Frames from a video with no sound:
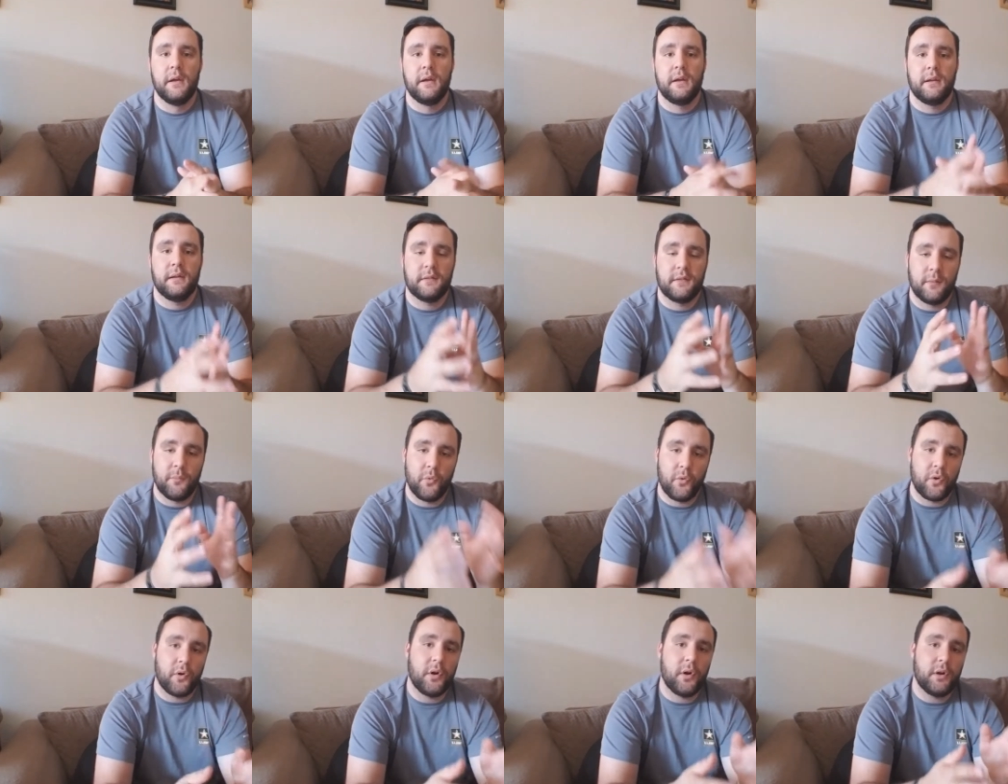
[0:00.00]
because the
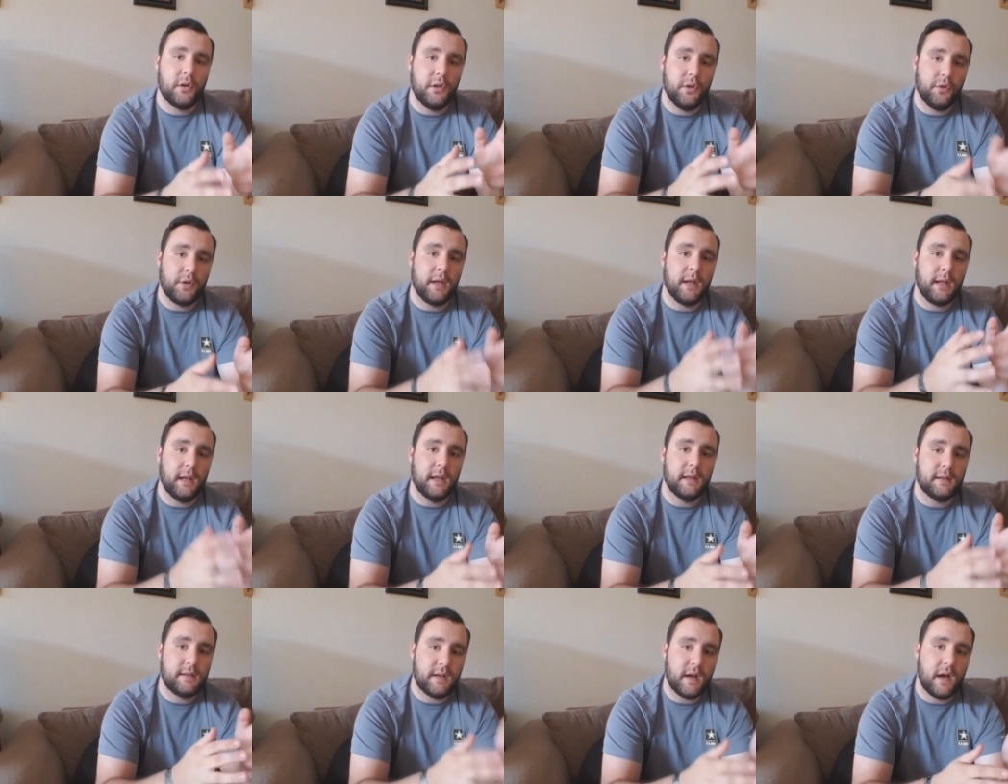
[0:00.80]
more you can
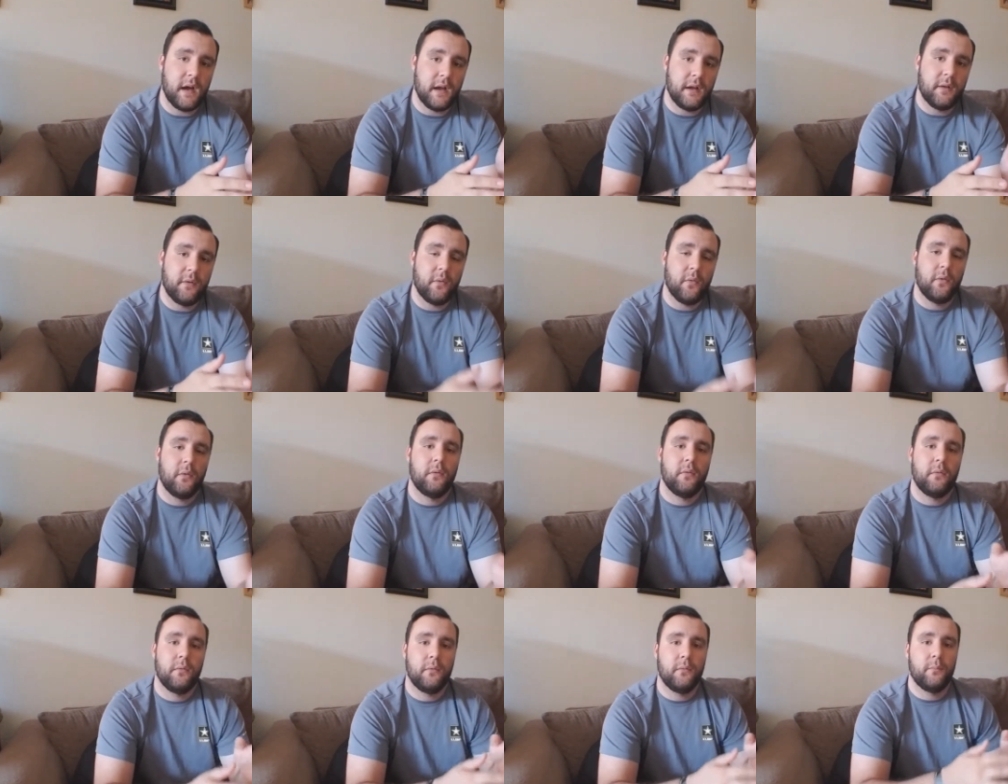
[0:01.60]
get done
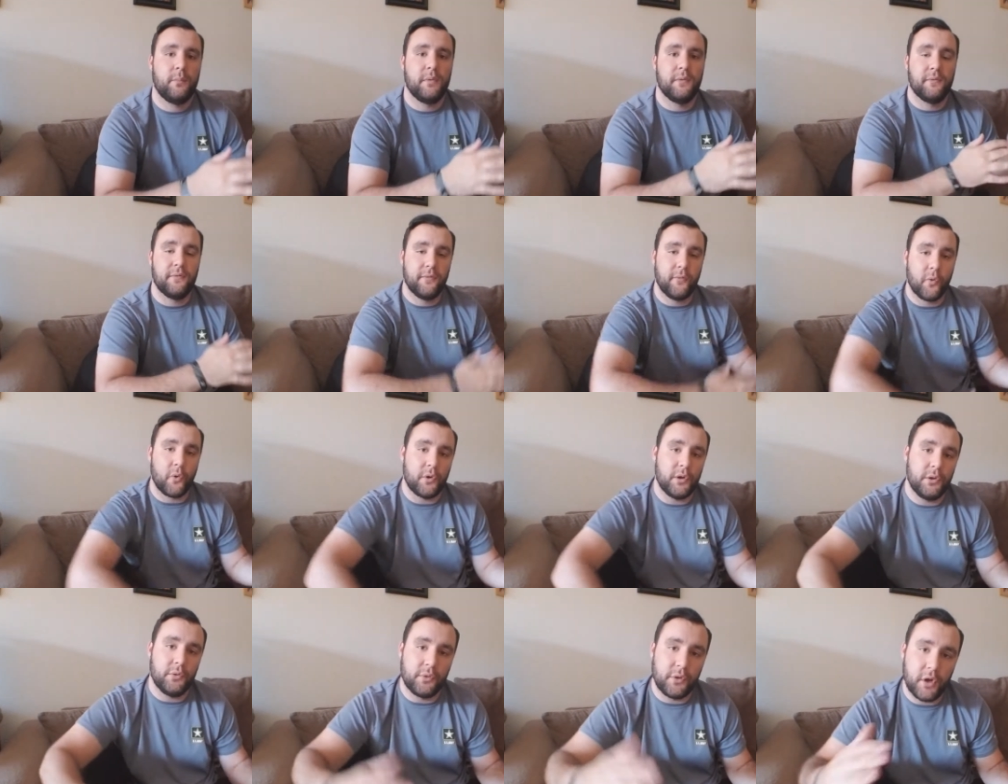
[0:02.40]

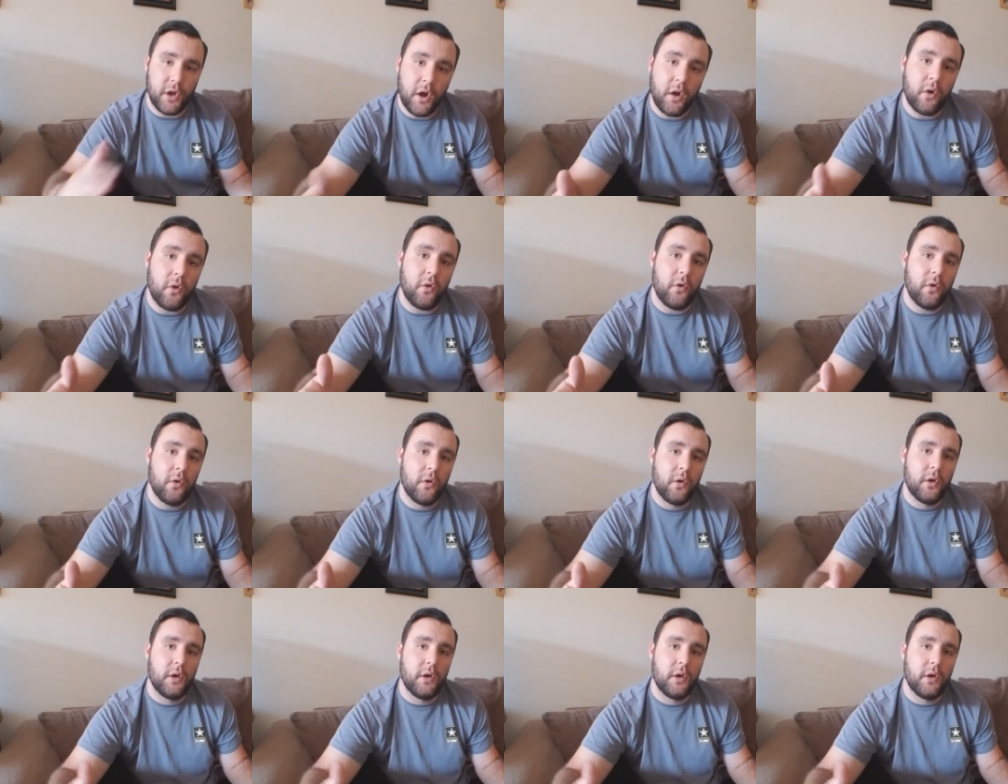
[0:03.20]
before you go,